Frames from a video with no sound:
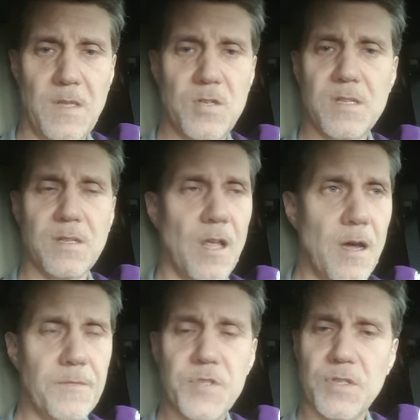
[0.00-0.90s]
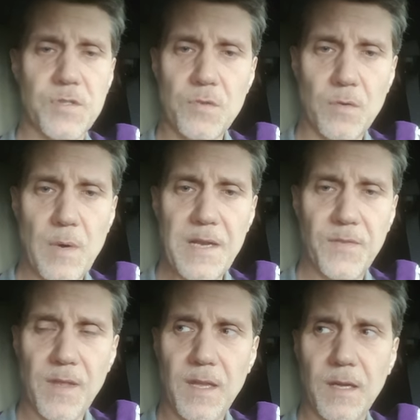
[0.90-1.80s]
just love, just do the right
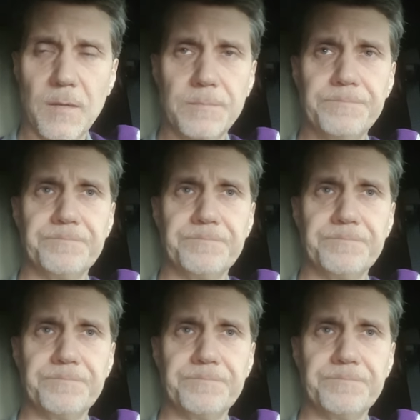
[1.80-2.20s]
thing.